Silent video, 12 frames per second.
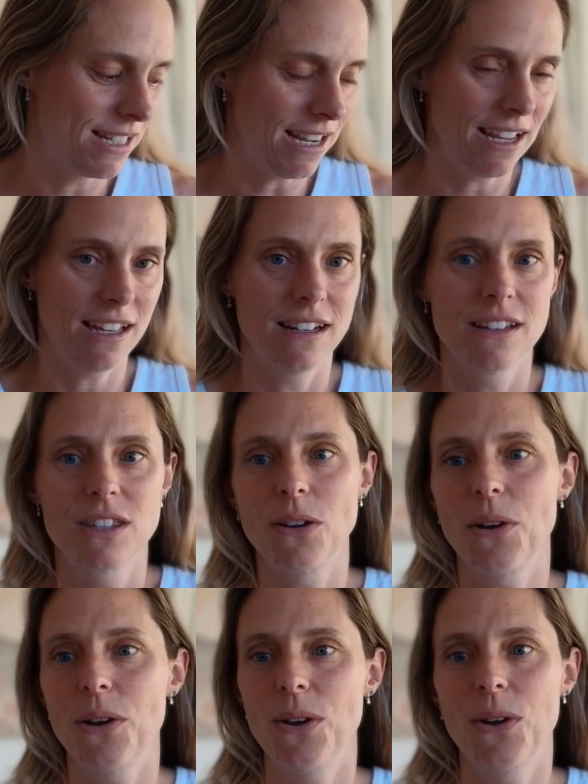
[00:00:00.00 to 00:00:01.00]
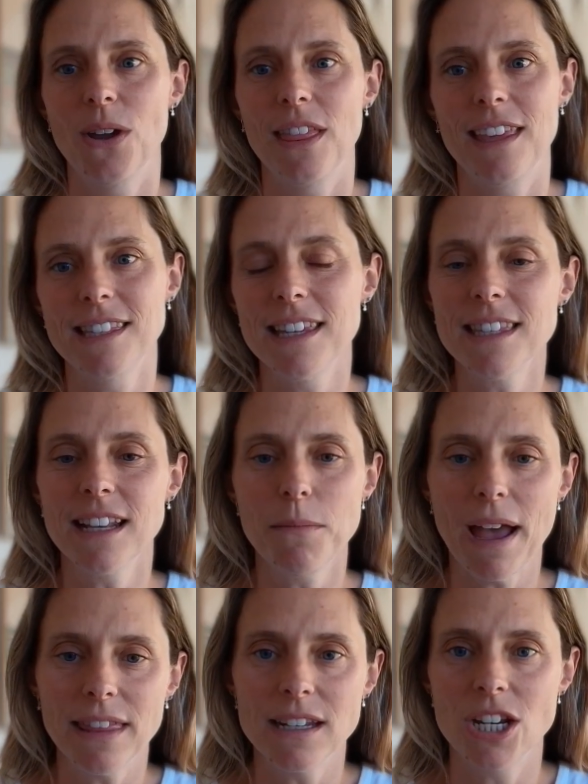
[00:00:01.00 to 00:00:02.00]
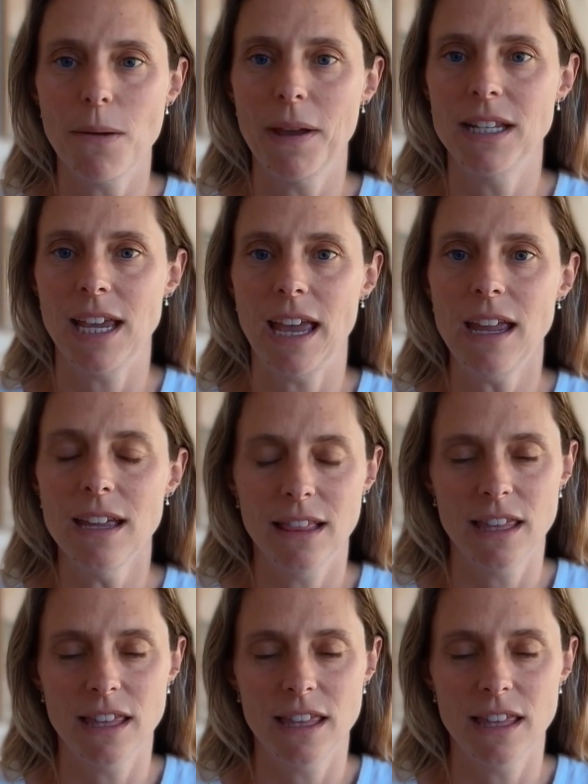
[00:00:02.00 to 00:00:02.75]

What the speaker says: did. So this isn't about the GPT.